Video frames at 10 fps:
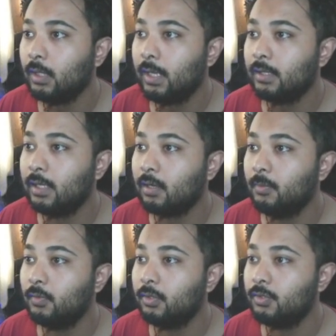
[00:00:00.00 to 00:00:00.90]
And they come
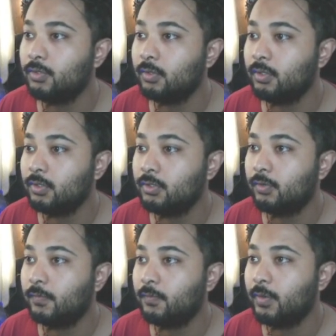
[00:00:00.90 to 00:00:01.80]
in with their
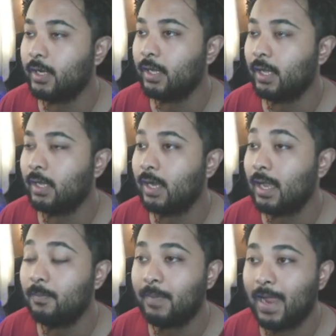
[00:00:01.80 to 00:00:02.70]
Girafarig, and
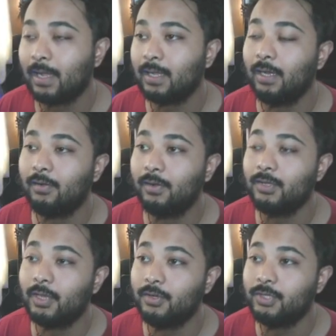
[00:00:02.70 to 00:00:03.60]
I bank
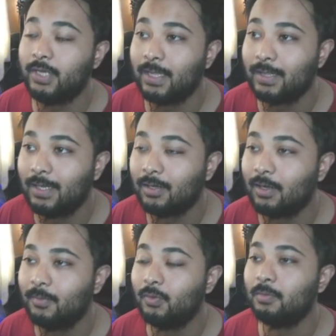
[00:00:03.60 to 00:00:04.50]
energy and then
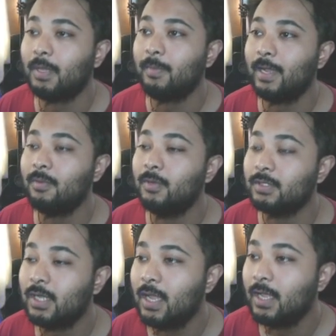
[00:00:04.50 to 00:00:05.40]
come in with my
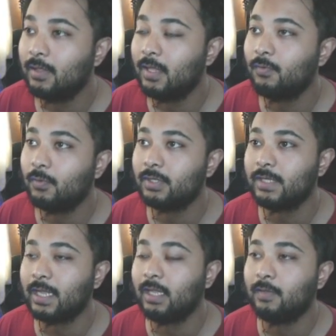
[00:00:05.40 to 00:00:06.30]
Mandibuzz. They throw the
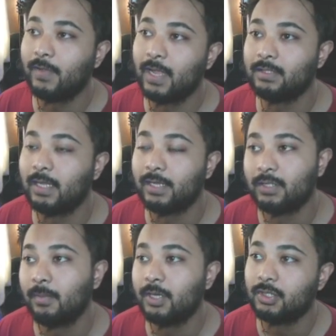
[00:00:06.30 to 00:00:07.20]
Psychic Fangs
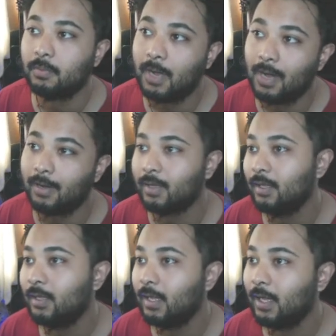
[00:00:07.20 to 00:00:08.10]
exclamation mark
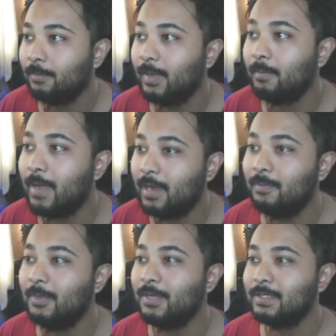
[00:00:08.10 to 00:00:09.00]
at my
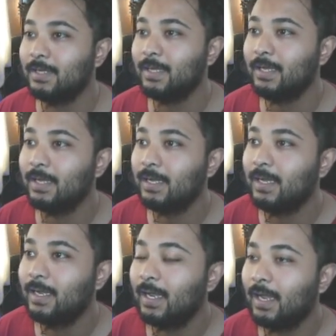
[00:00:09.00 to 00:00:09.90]
Mandibuzz.
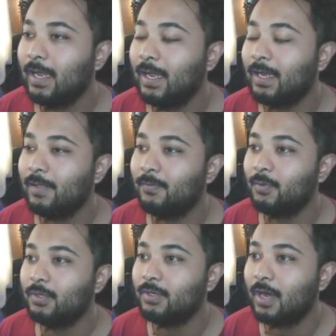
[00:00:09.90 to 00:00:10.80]
And I
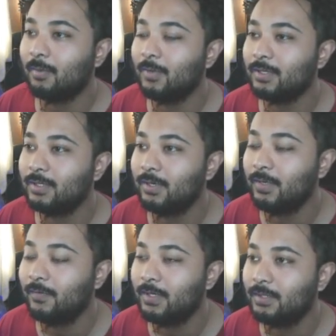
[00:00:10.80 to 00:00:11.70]
throw the Dark Pulse here.
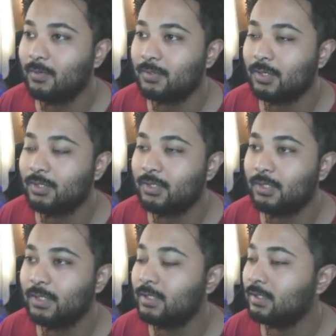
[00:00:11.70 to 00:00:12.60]
If this goes
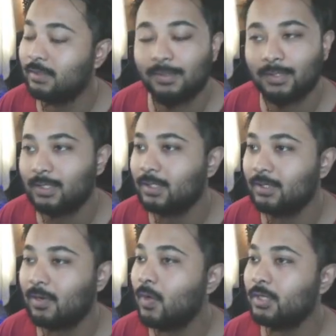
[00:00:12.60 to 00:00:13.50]
unshielded, this is
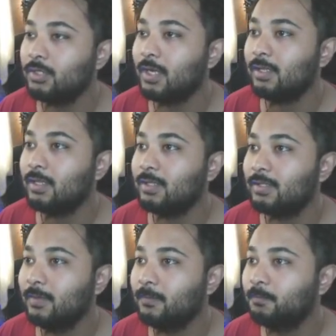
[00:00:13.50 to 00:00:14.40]
gonna one-shot this